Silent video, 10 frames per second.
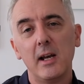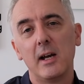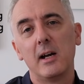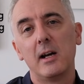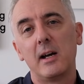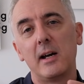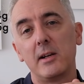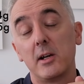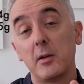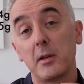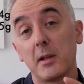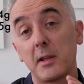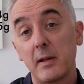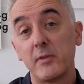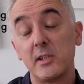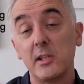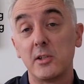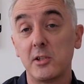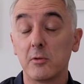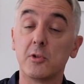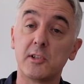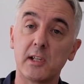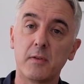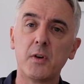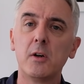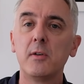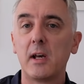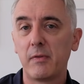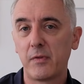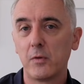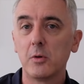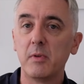uh, and I used a 70 to 200 telephoto f4.